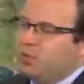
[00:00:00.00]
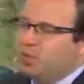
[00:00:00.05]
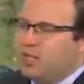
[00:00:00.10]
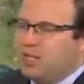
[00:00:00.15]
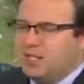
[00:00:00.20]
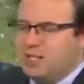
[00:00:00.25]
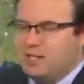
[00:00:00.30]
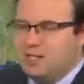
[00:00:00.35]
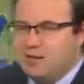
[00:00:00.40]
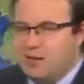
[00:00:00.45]

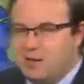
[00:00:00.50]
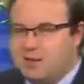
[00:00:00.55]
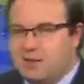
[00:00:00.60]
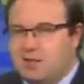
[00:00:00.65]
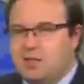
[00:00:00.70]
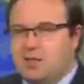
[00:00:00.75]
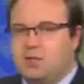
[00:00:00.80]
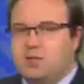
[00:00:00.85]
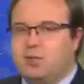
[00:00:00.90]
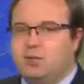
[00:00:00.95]
really
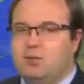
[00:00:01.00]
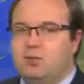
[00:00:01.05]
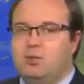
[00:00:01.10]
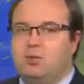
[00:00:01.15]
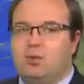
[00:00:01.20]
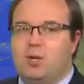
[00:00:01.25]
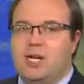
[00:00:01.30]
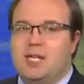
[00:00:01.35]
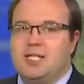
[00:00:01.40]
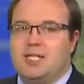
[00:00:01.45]
nothing too
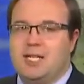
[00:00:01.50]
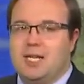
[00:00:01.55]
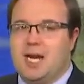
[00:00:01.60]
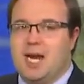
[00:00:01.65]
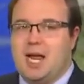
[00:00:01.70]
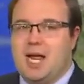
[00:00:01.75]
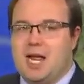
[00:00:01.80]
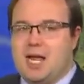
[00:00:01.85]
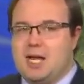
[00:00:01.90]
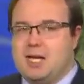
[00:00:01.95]
crazy,
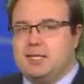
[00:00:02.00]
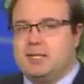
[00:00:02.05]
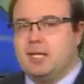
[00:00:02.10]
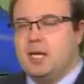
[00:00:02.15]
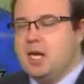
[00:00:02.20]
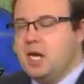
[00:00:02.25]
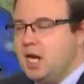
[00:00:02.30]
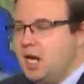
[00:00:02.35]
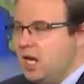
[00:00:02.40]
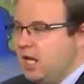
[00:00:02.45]
as
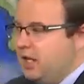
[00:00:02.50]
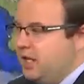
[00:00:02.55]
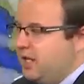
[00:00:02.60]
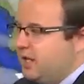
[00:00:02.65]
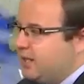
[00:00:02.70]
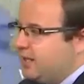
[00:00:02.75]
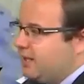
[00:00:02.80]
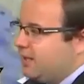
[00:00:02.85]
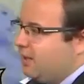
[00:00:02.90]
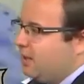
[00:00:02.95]

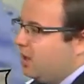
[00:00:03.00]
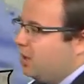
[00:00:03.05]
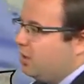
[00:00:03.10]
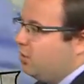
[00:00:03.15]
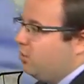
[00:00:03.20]
this